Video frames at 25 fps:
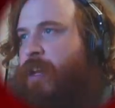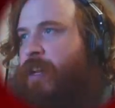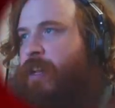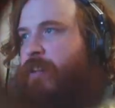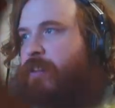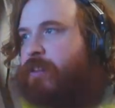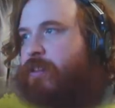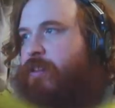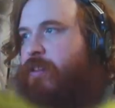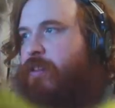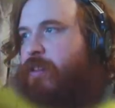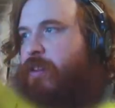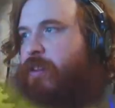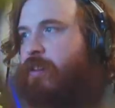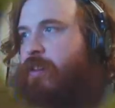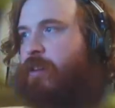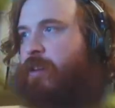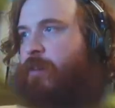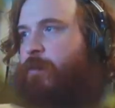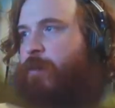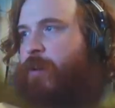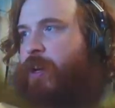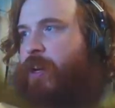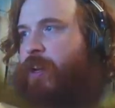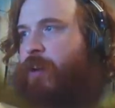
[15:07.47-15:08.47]
it's
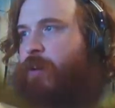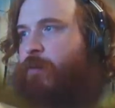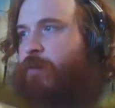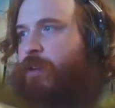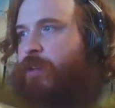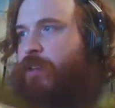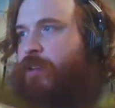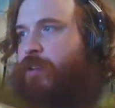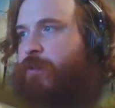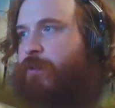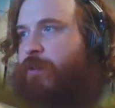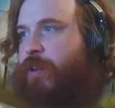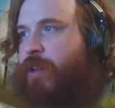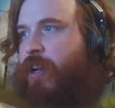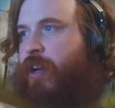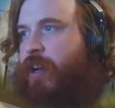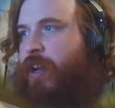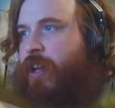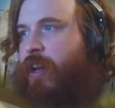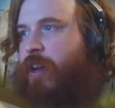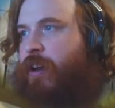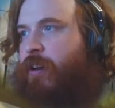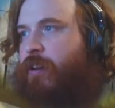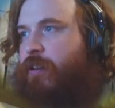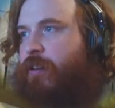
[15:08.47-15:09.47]
depending on which two we cut
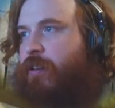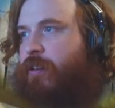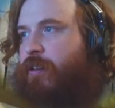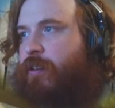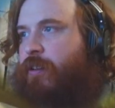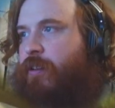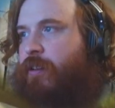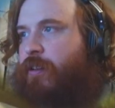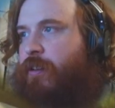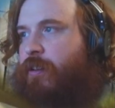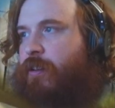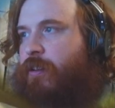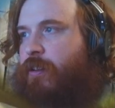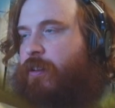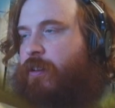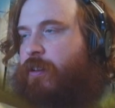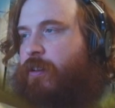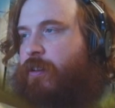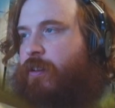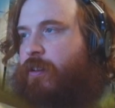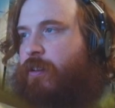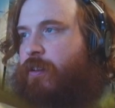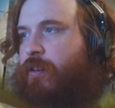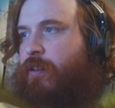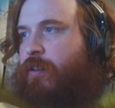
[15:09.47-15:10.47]
out.
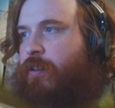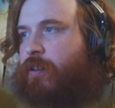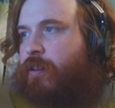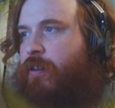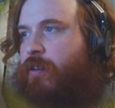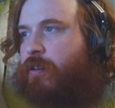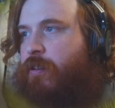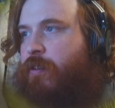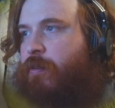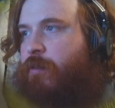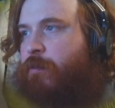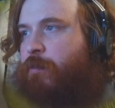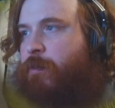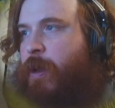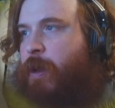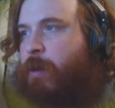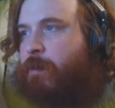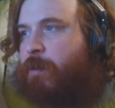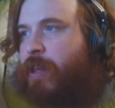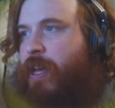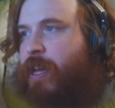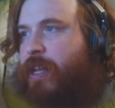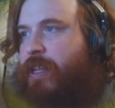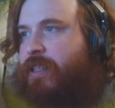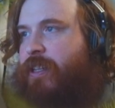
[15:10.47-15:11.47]
Maybe
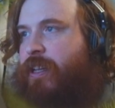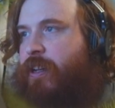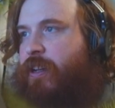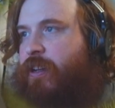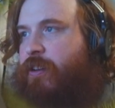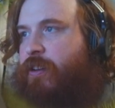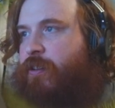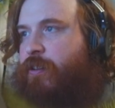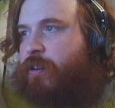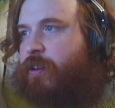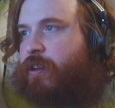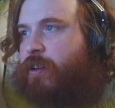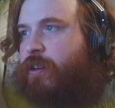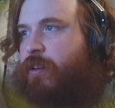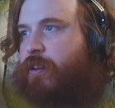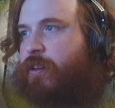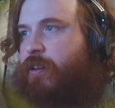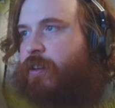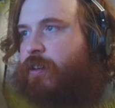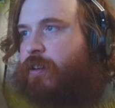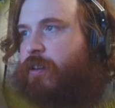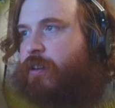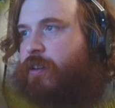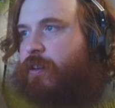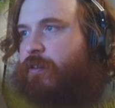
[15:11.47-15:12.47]
that's how you do it,
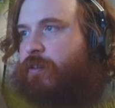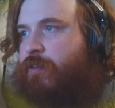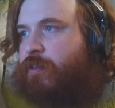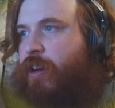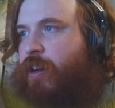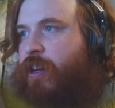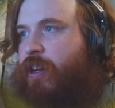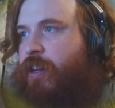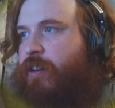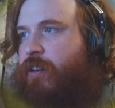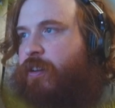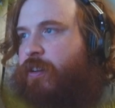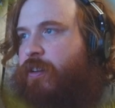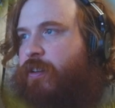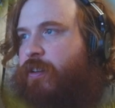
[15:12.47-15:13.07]
right?